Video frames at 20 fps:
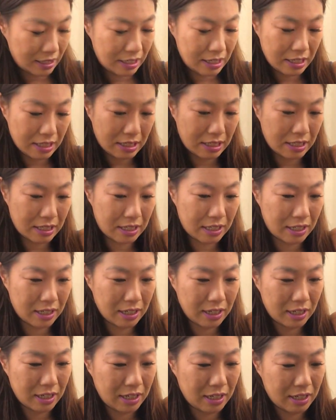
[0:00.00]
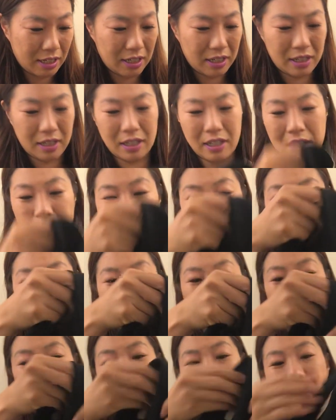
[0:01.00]
This,
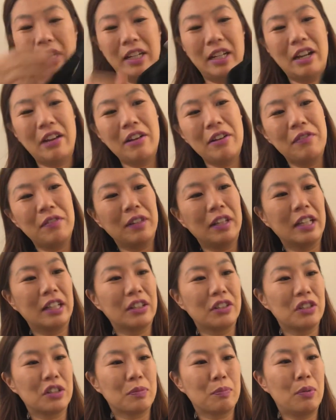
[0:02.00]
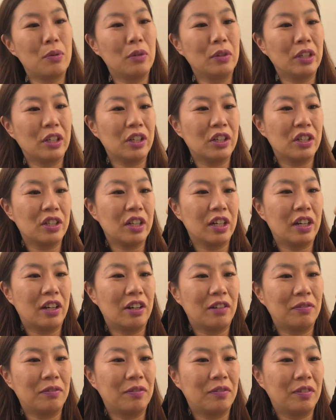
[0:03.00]
oh come on. Now I feel like they're just pulling shit
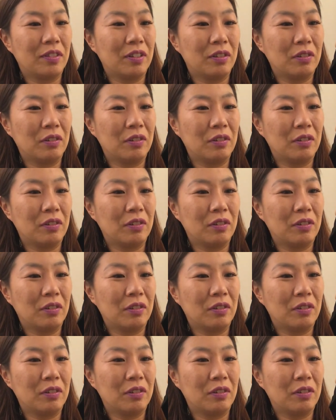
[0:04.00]
off.